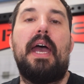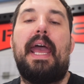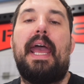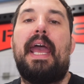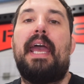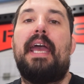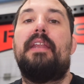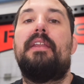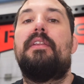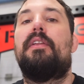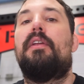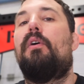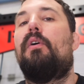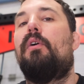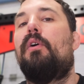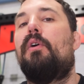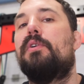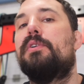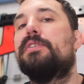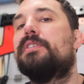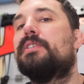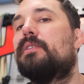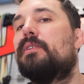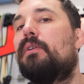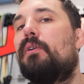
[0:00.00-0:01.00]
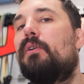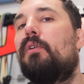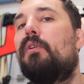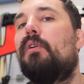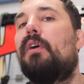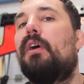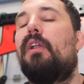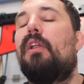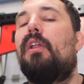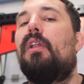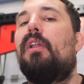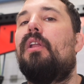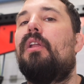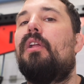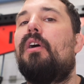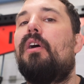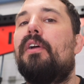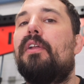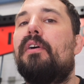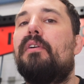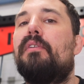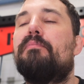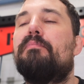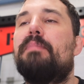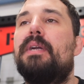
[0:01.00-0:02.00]
And also a
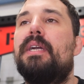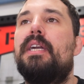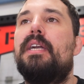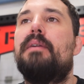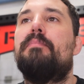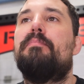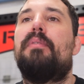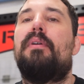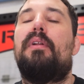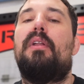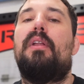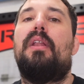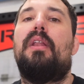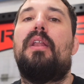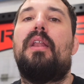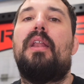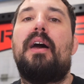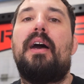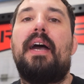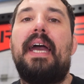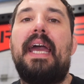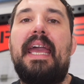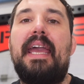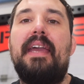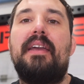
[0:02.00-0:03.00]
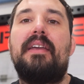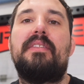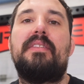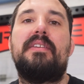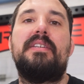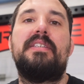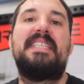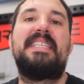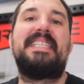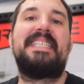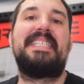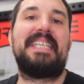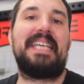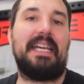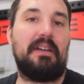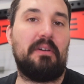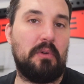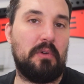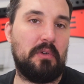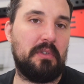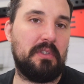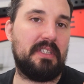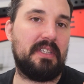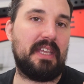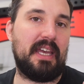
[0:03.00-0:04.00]
lot of people like the
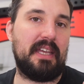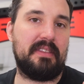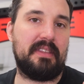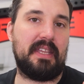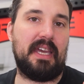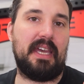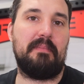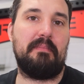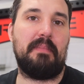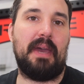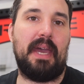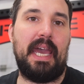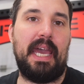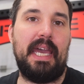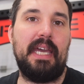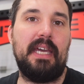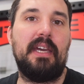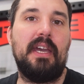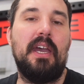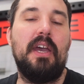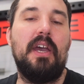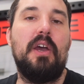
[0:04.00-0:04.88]
sound that they make